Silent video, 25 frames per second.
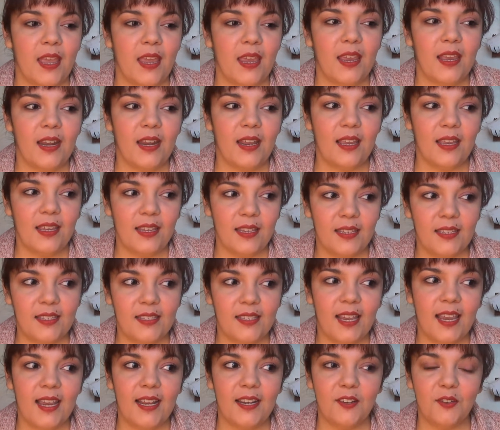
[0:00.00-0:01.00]
It
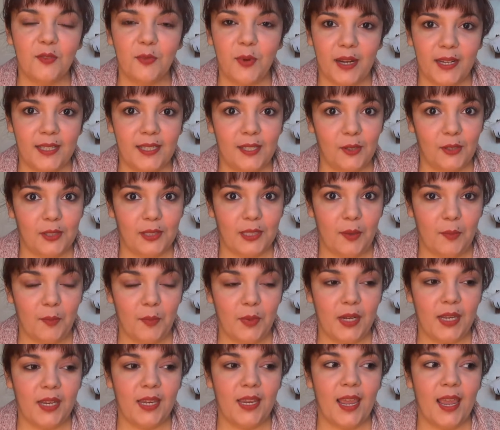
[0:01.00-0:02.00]
is a direct sales
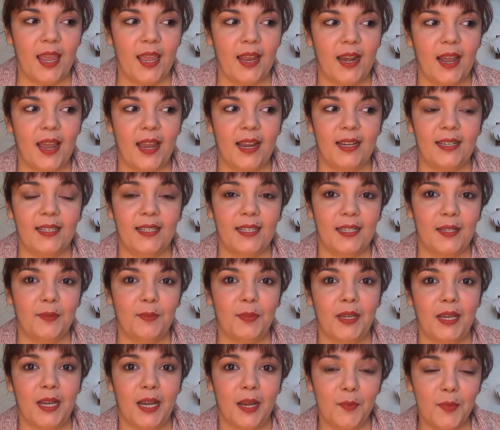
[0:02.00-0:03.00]
company and I did
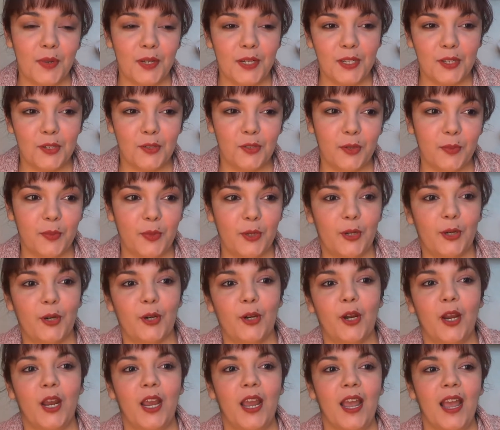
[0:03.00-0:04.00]
become a
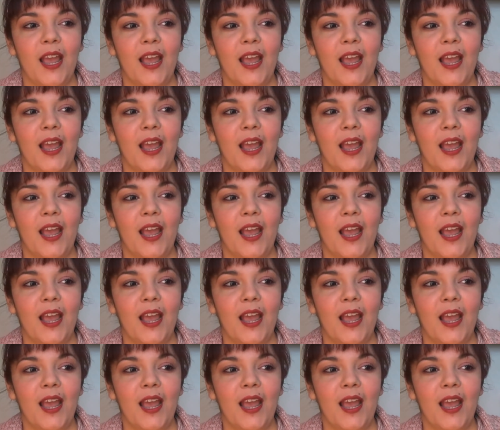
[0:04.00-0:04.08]
distributor